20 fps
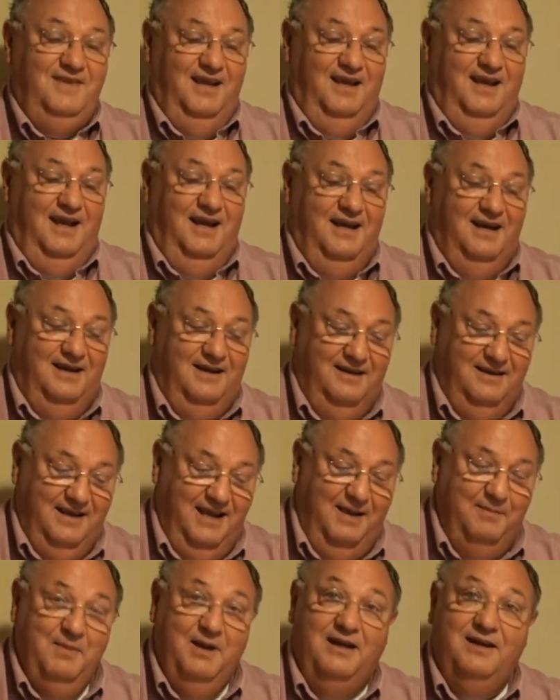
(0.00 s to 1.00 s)
uh,
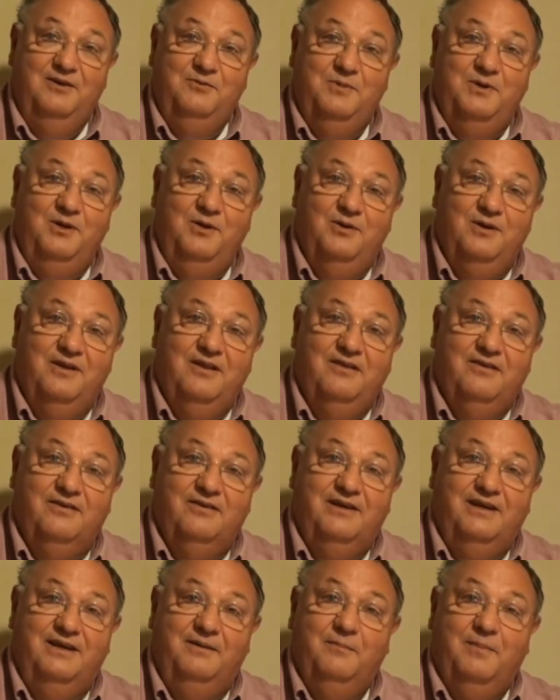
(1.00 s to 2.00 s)
Game Management Unit
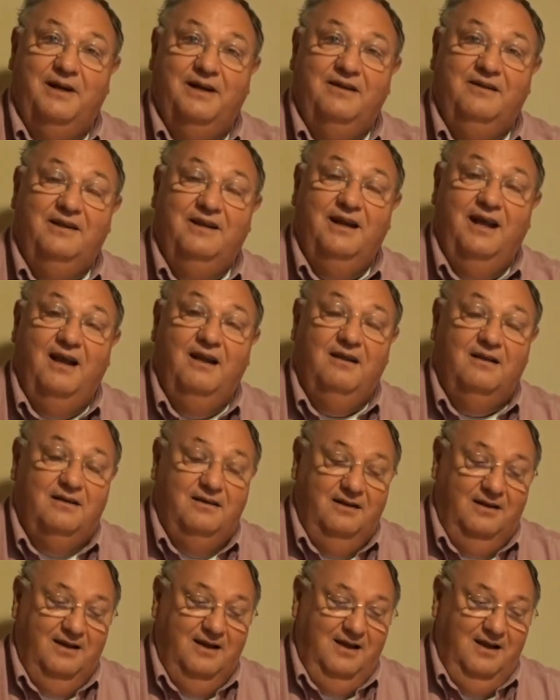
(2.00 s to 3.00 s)
13 by
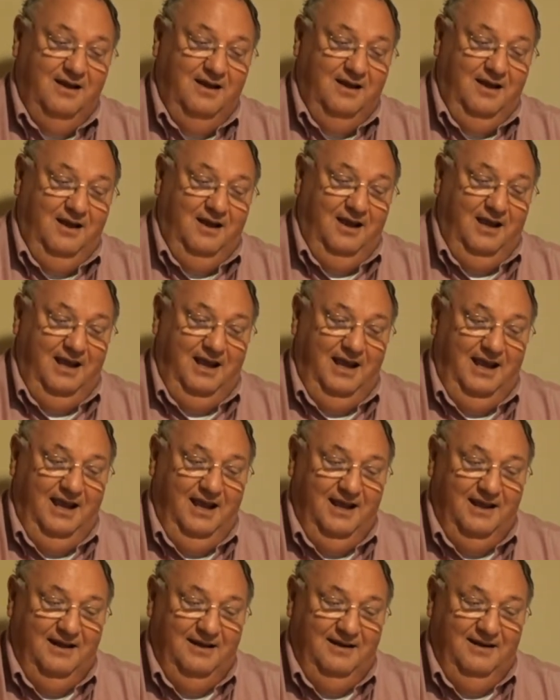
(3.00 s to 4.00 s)
Glennallen,
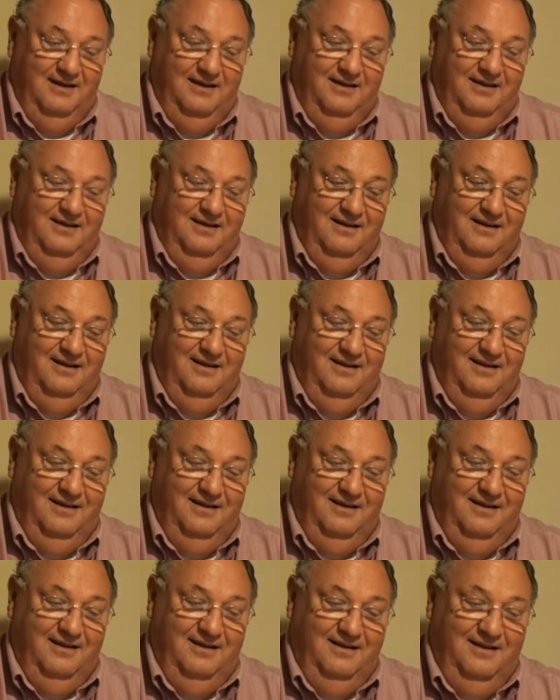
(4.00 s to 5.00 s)
and
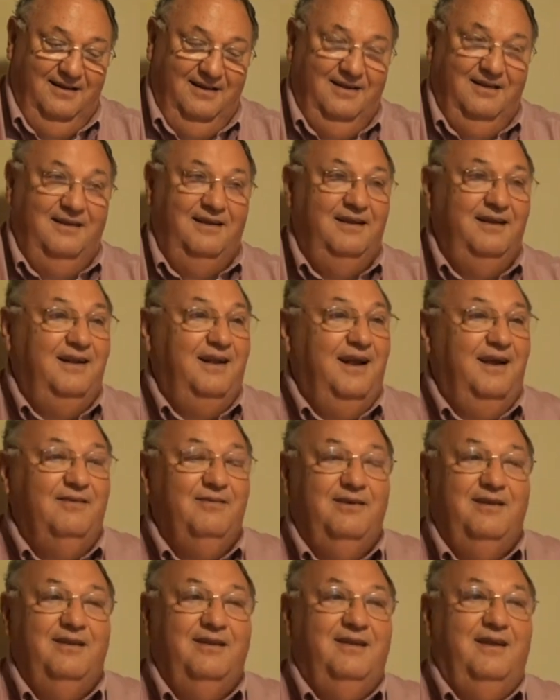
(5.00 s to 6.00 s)

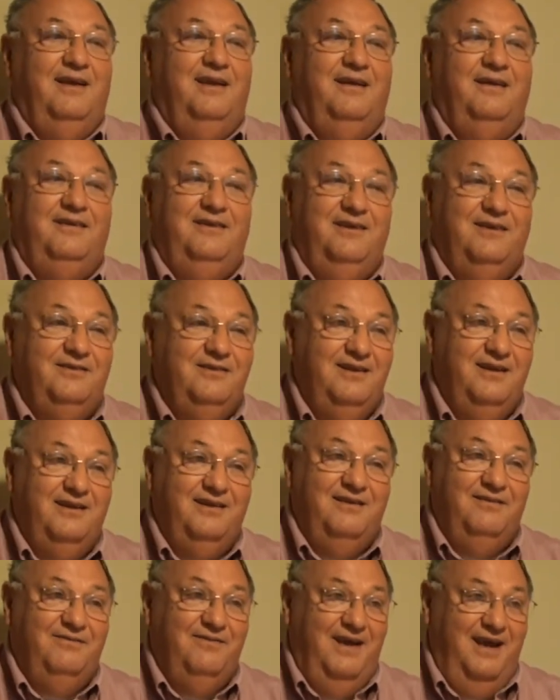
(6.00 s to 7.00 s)
everything just
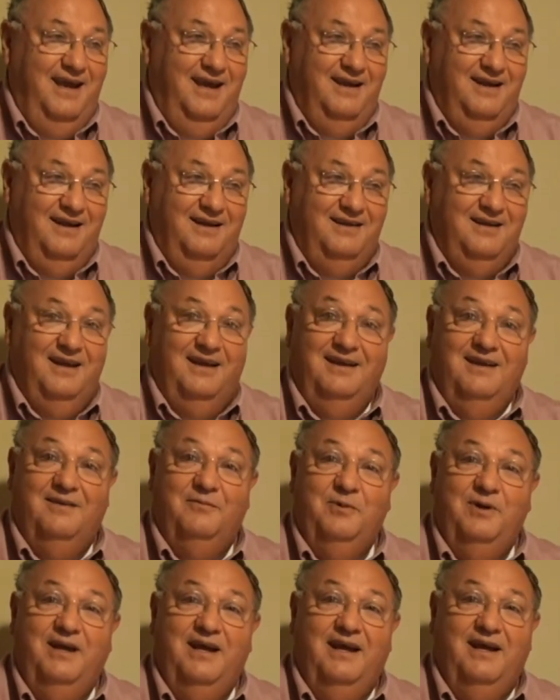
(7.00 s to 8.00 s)
hit the fan. I'll tell you,
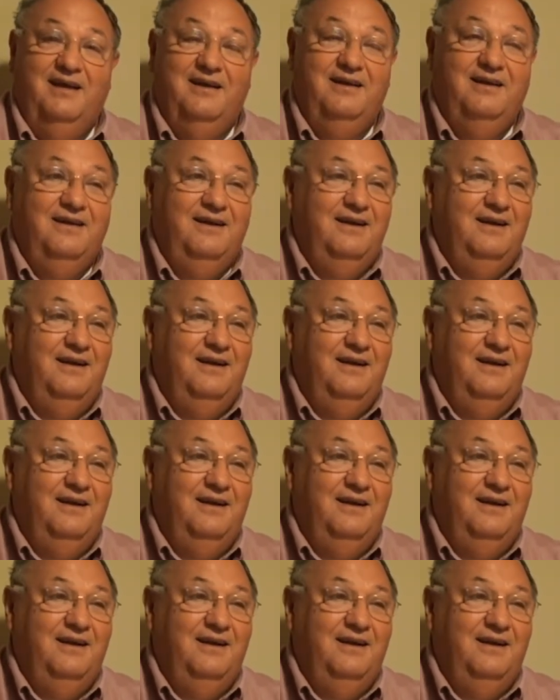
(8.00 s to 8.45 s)
we had